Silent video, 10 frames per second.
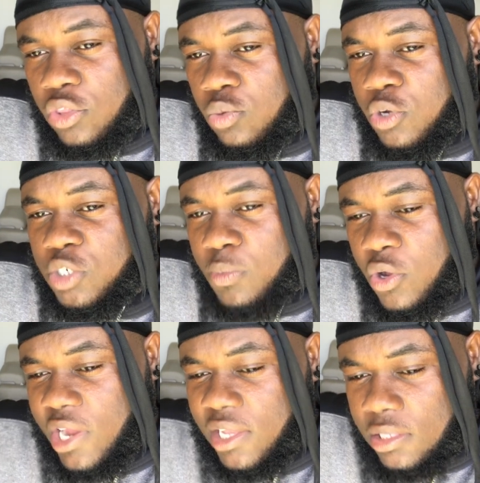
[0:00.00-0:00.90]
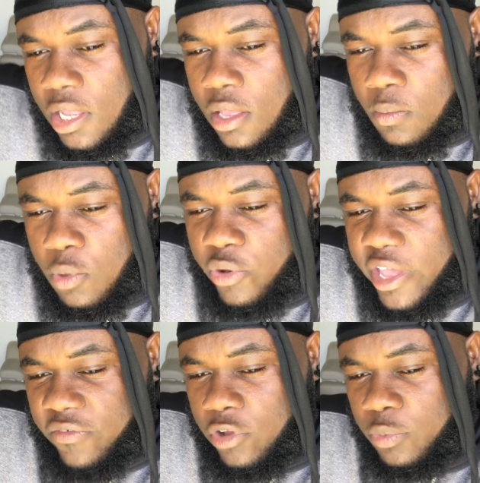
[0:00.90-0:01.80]
too much about that, but we
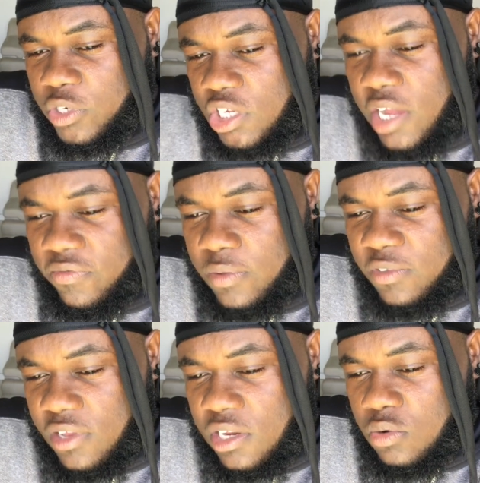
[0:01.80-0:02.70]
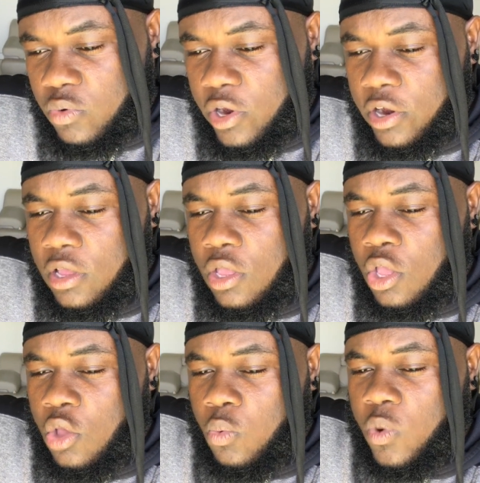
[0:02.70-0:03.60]
have a couple short films in the work.
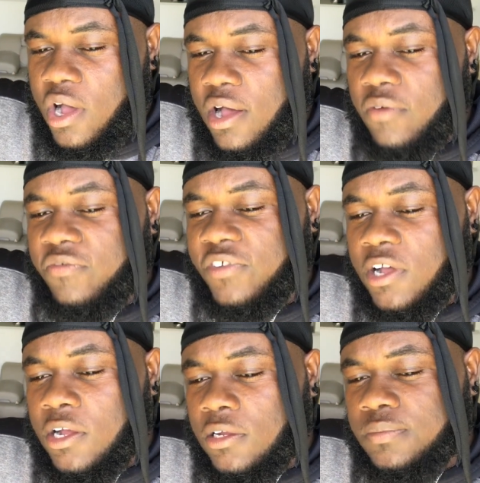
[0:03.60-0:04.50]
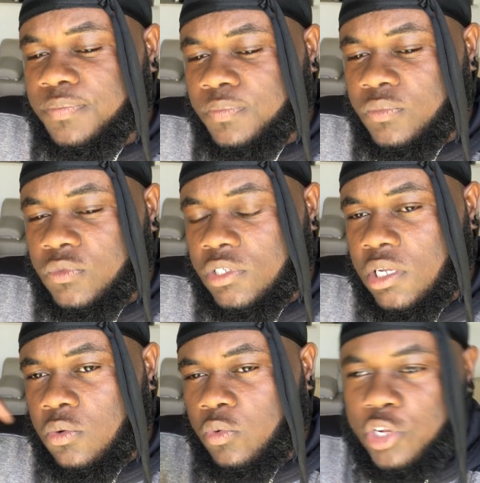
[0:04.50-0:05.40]
We have
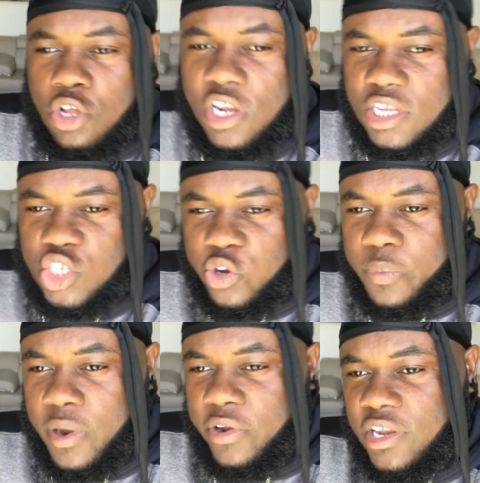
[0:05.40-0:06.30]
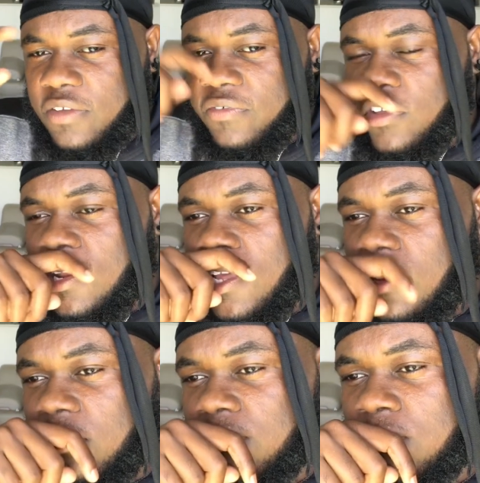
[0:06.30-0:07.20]
we've done a script already for
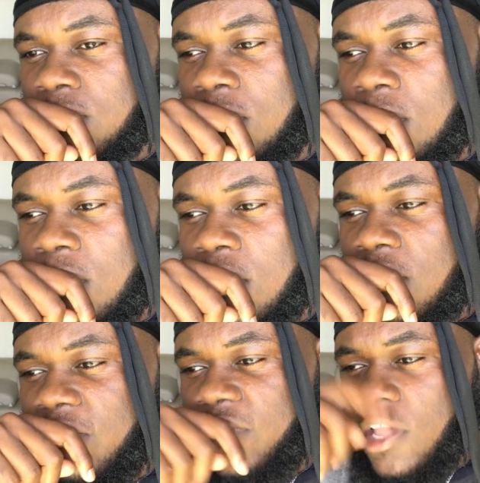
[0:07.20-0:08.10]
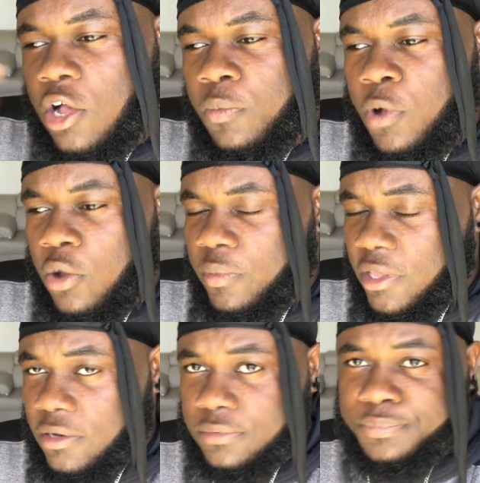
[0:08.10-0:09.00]
your
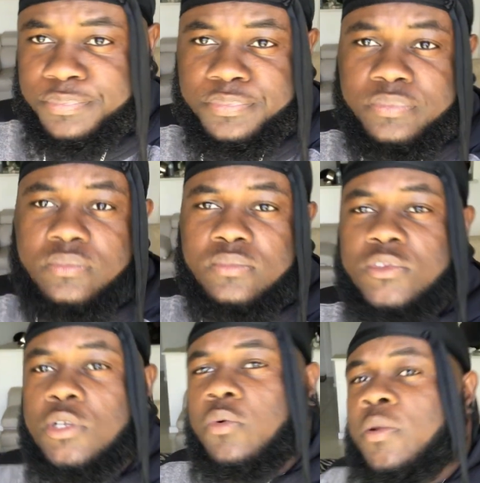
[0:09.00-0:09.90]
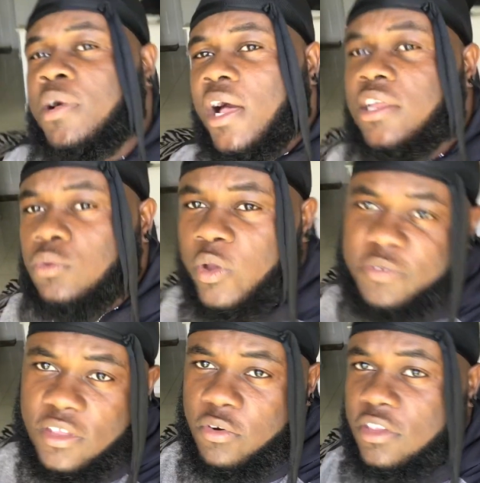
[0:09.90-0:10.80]
upcoming, what do you call it, web
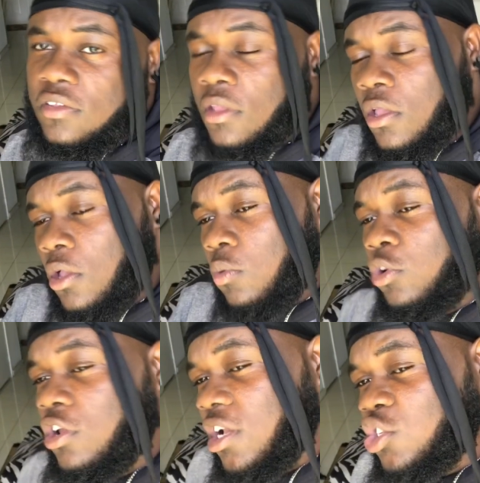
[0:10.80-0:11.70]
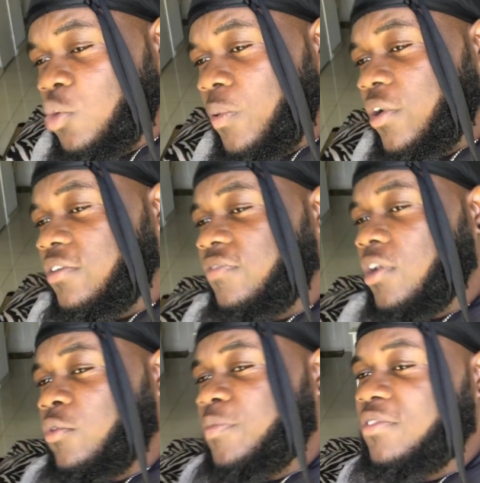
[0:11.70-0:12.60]
series. We done a script already for
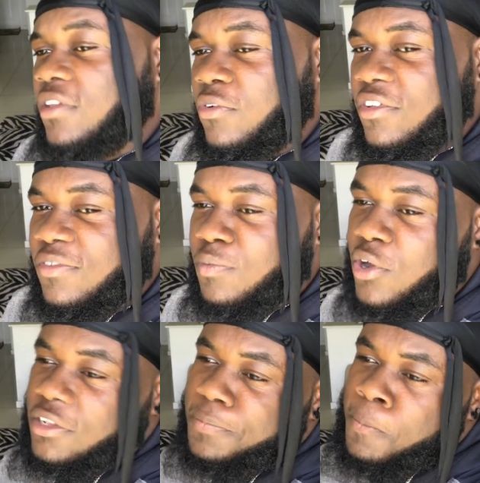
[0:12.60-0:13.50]
a web series, but